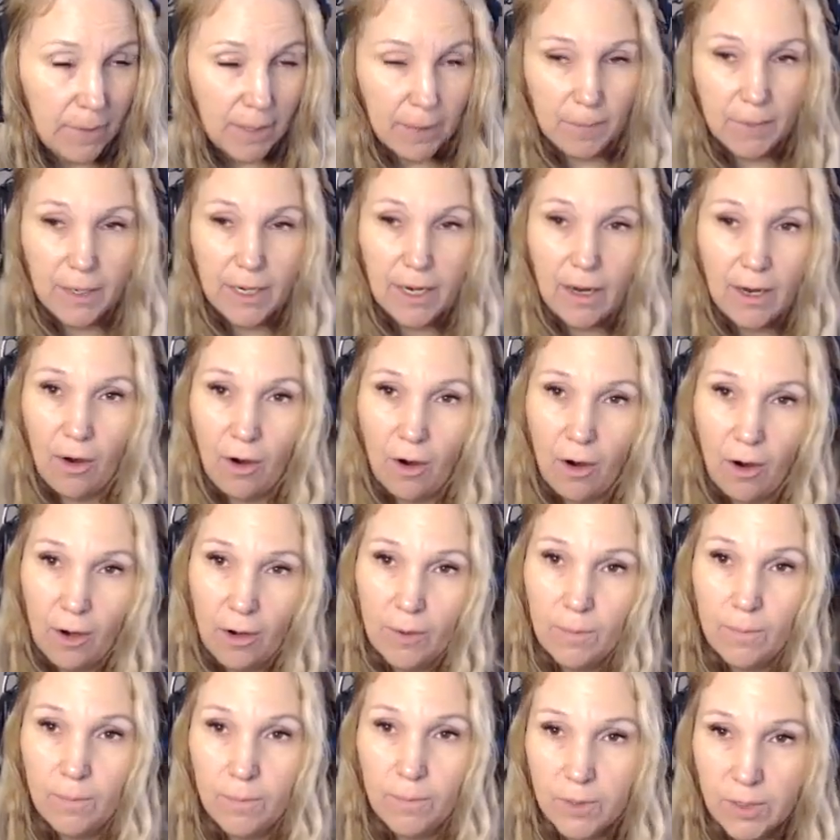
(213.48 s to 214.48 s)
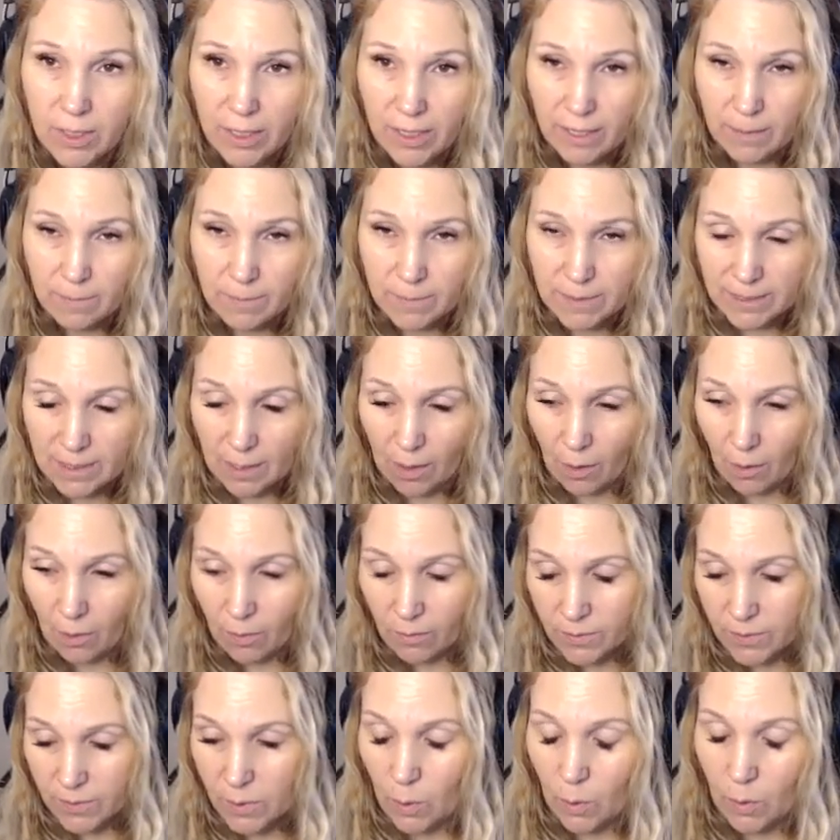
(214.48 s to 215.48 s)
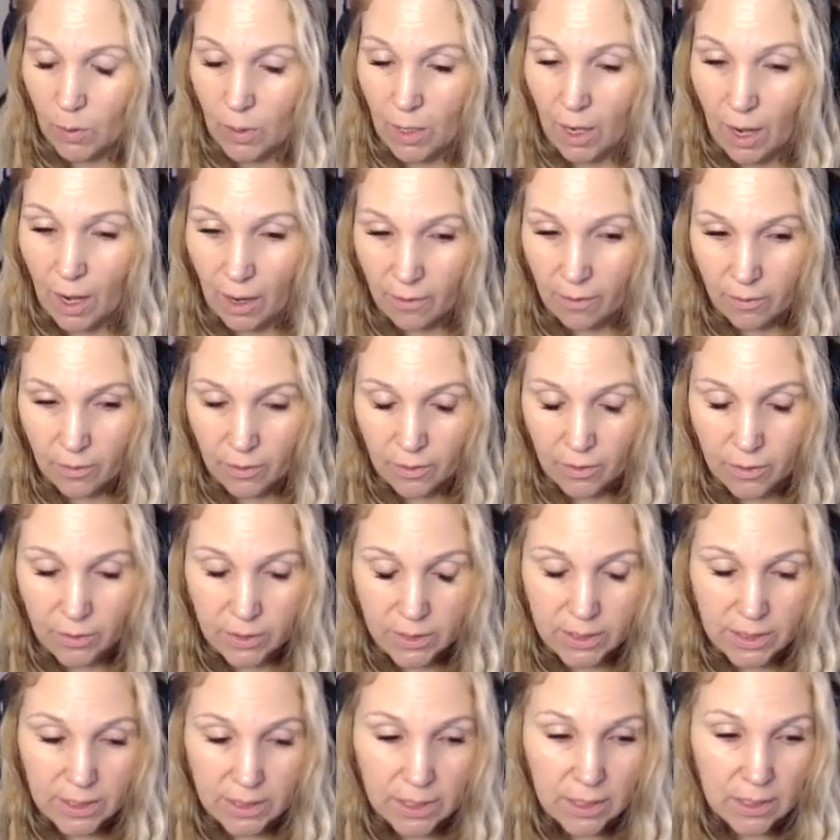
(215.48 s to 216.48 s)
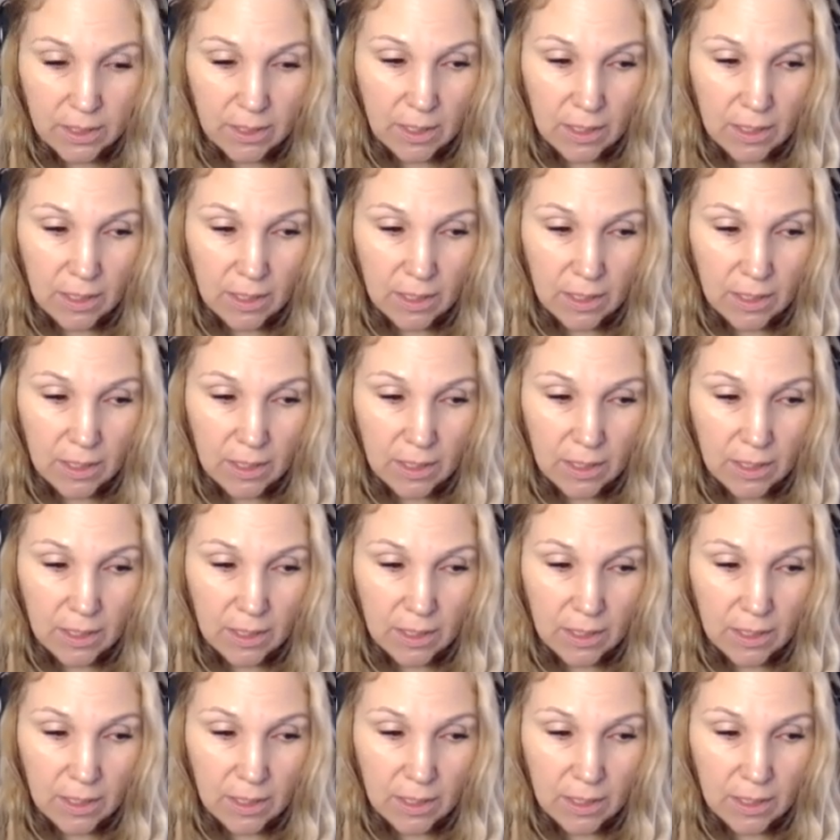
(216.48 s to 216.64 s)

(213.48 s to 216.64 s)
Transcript: imminent harm to themselves or others,